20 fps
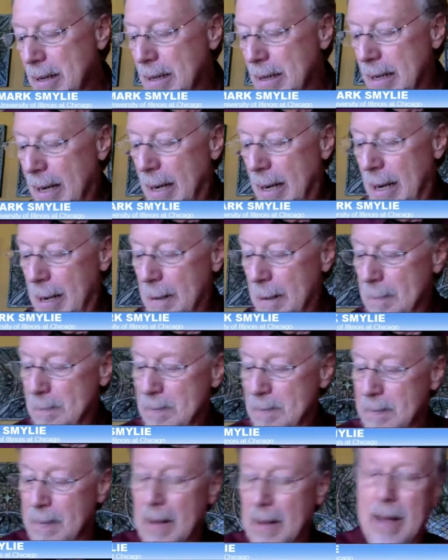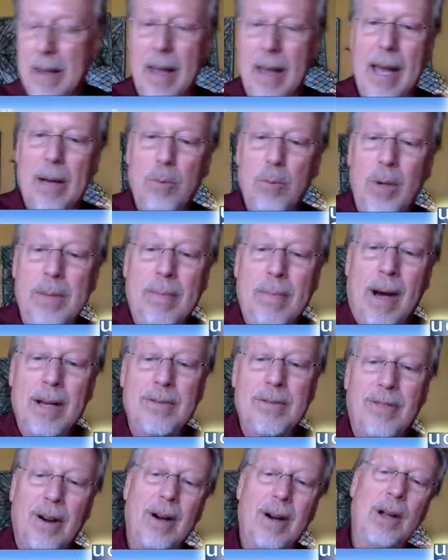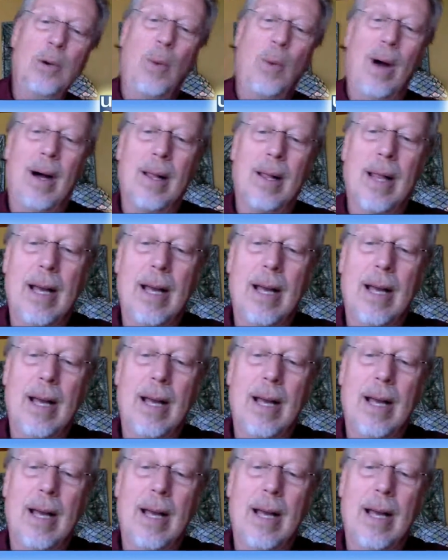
and we might very well